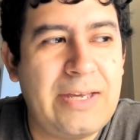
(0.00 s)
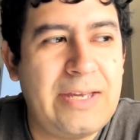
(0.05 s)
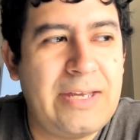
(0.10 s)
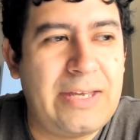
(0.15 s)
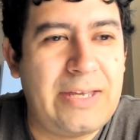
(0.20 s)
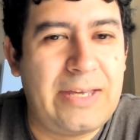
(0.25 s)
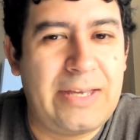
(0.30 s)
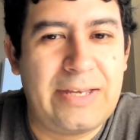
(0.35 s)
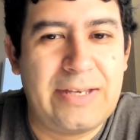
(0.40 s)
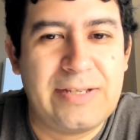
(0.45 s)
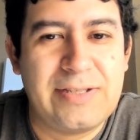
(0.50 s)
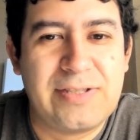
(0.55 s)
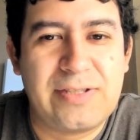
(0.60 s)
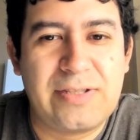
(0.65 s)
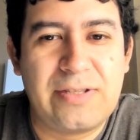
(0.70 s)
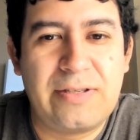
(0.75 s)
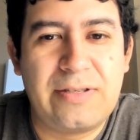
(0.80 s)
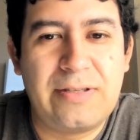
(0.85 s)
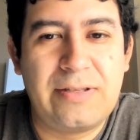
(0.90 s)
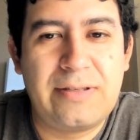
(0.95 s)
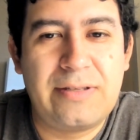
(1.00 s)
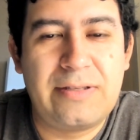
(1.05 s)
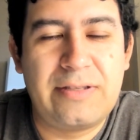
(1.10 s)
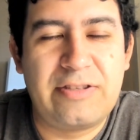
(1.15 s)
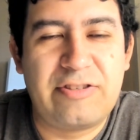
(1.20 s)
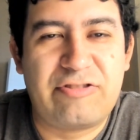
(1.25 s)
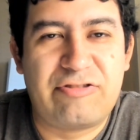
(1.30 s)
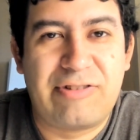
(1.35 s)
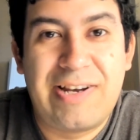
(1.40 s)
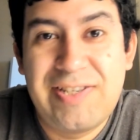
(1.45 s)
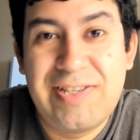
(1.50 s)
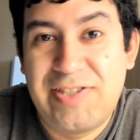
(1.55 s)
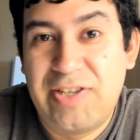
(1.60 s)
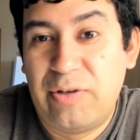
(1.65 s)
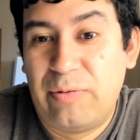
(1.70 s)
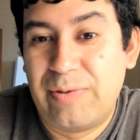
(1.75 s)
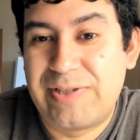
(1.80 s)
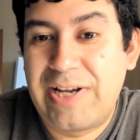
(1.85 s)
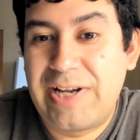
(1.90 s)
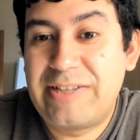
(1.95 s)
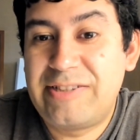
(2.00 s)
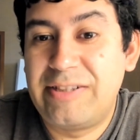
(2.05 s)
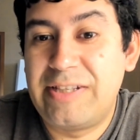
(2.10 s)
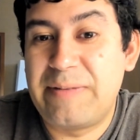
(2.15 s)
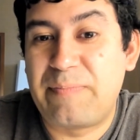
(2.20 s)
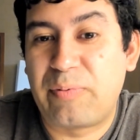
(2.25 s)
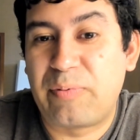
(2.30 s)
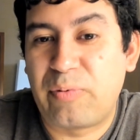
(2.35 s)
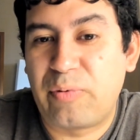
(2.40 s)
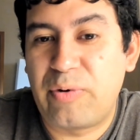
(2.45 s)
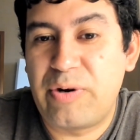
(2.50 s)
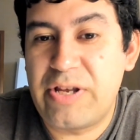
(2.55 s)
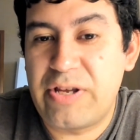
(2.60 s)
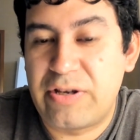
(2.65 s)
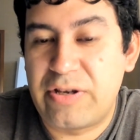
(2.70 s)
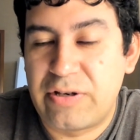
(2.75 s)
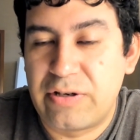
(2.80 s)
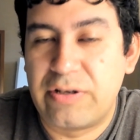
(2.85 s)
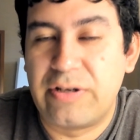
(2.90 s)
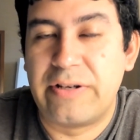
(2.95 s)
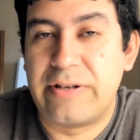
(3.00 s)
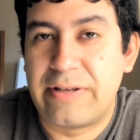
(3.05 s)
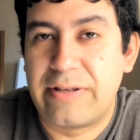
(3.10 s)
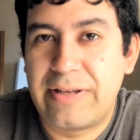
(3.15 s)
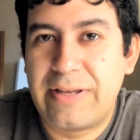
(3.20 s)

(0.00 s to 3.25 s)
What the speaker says: Is Drysdale was actually pretty good